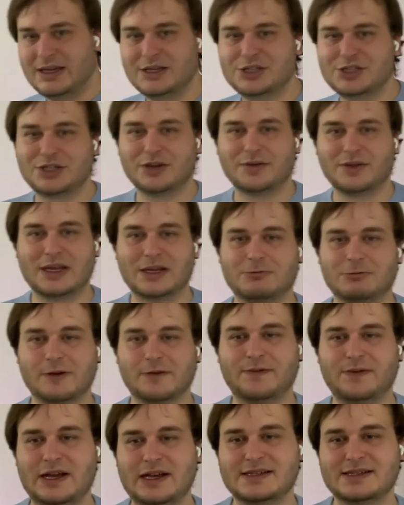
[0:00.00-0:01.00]
issue that we're
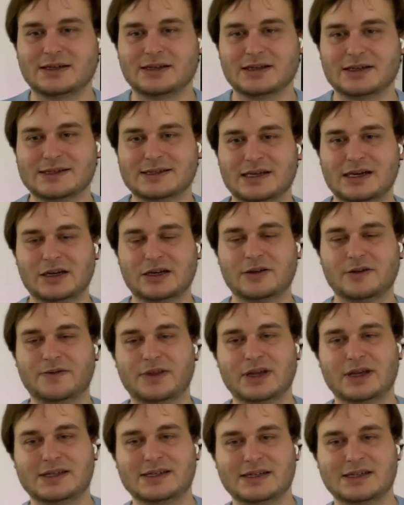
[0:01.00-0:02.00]
facing is kind of
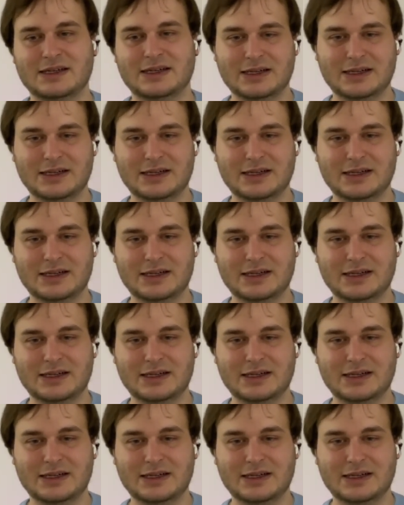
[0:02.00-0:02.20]
that